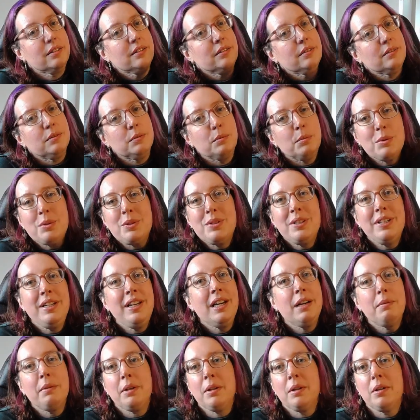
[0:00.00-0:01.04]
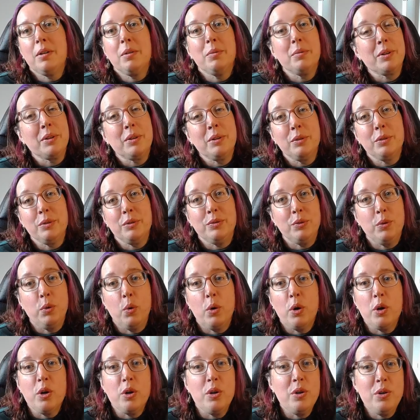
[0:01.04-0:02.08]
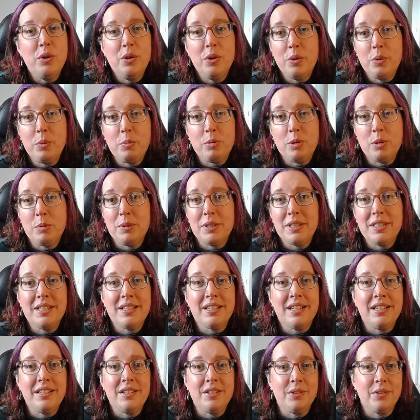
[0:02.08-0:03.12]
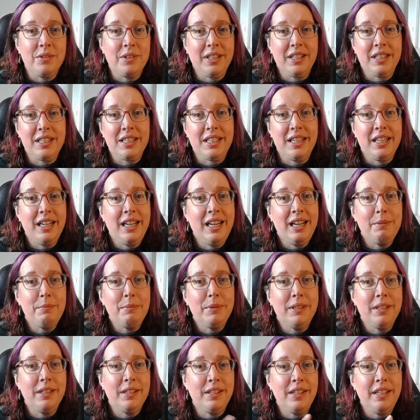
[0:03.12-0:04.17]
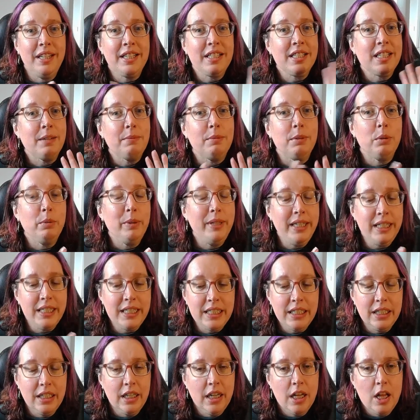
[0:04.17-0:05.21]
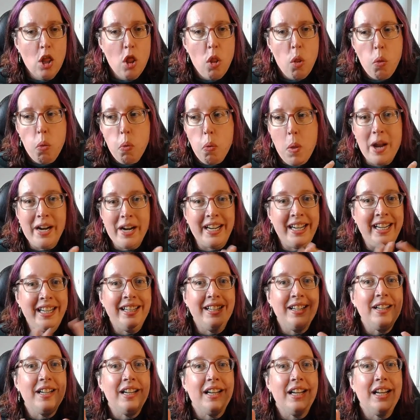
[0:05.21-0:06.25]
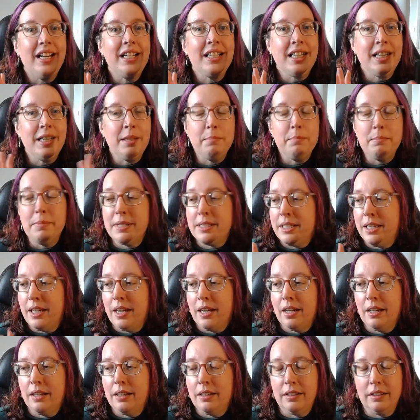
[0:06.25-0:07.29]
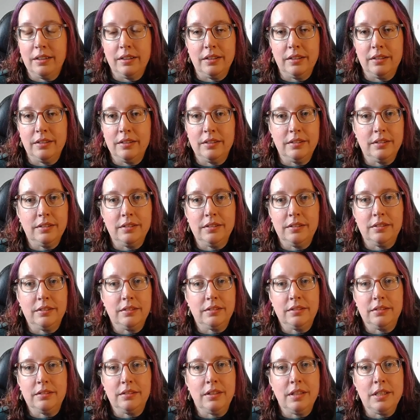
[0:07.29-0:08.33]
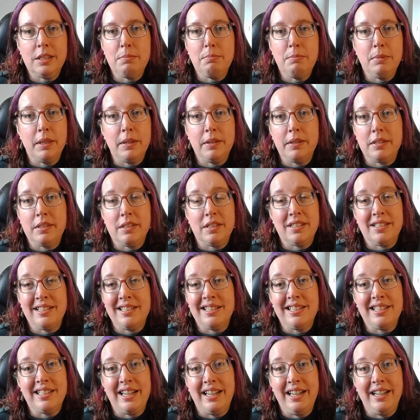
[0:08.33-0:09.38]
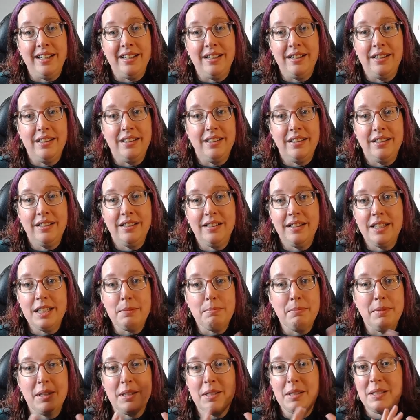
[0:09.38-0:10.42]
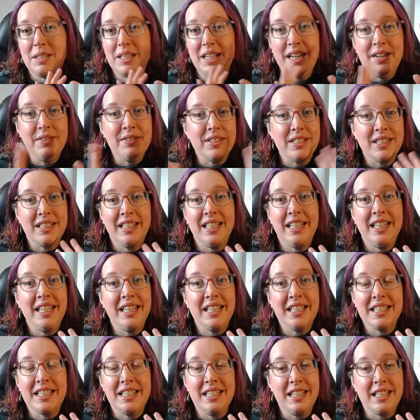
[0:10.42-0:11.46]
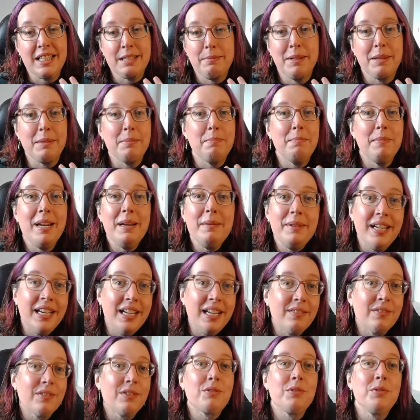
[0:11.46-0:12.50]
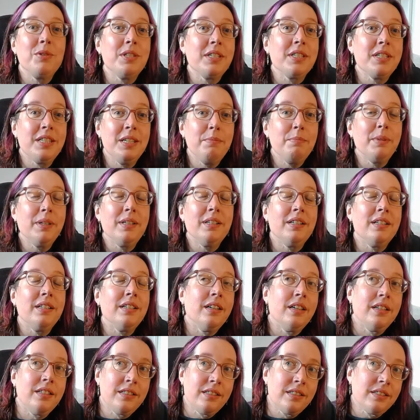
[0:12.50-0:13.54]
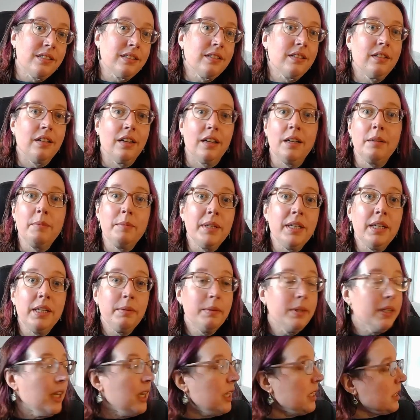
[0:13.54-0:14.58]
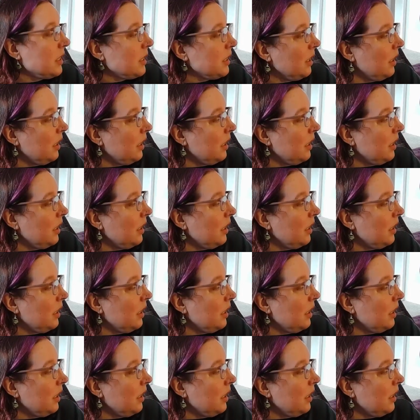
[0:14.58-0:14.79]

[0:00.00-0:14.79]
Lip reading: we'll see how we go with Clue 4. No promises. I don't think it's going to happen in the next couple of weeks. Again, it's getting busy. This month is just insane. This month, even leading into next month, maybe even through December, it's going to be a bit nuts.